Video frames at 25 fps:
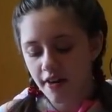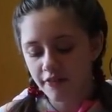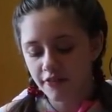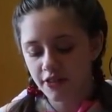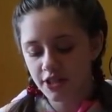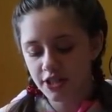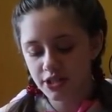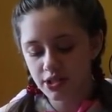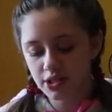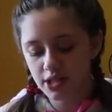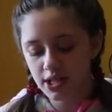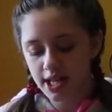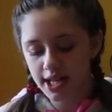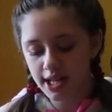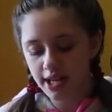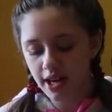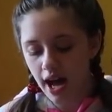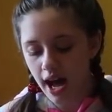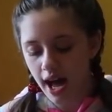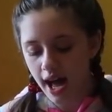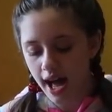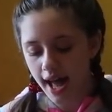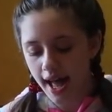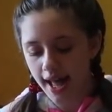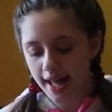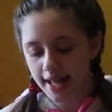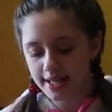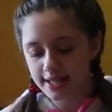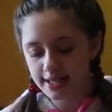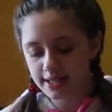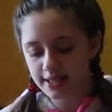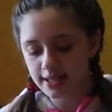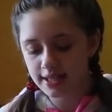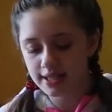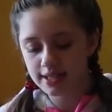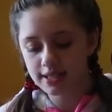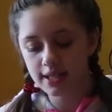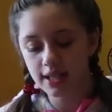First one I got
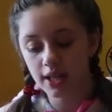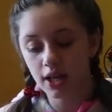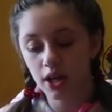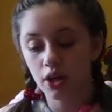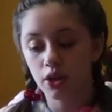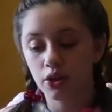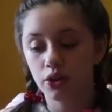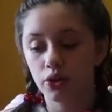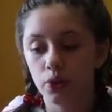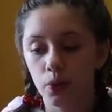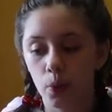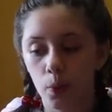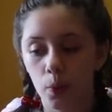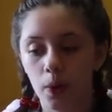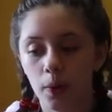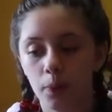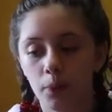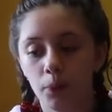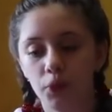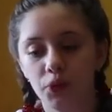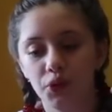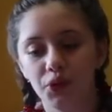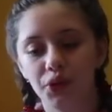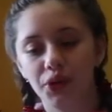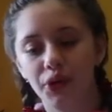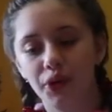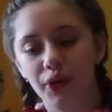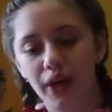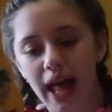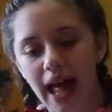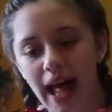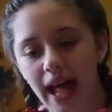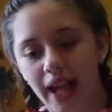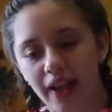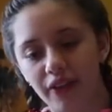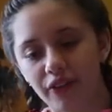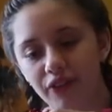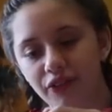is this like adorable little
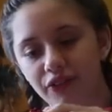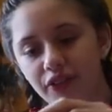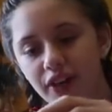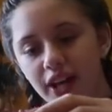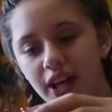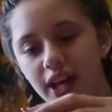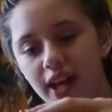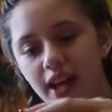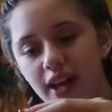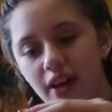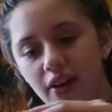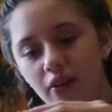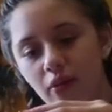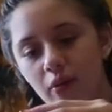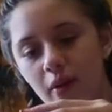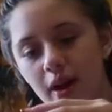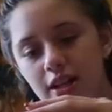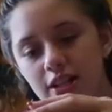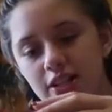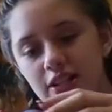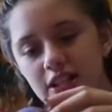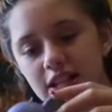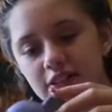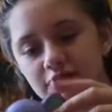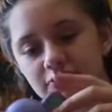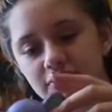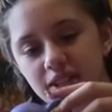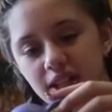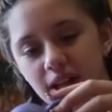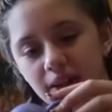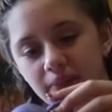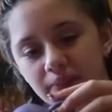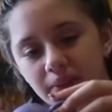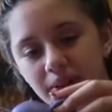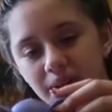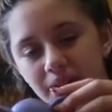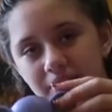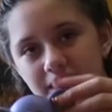elephant. Reminds me of
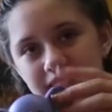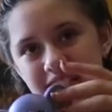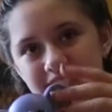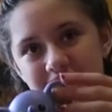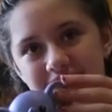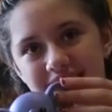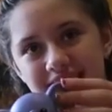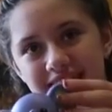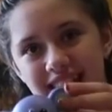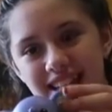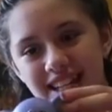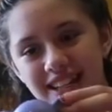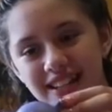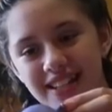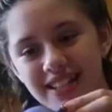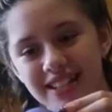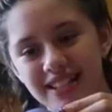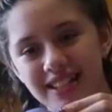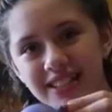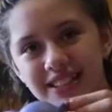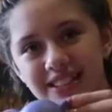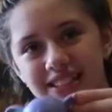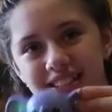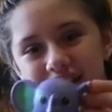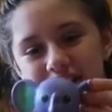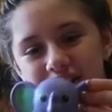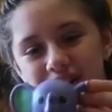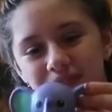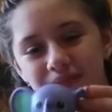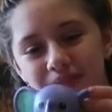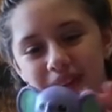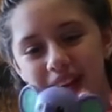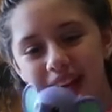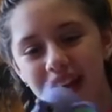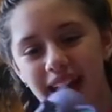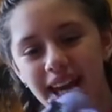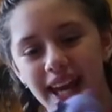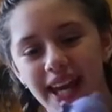Dumbo because its ears are so
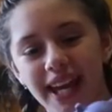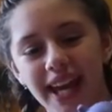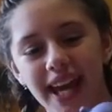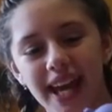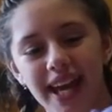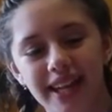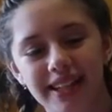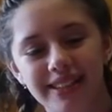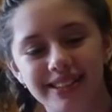big.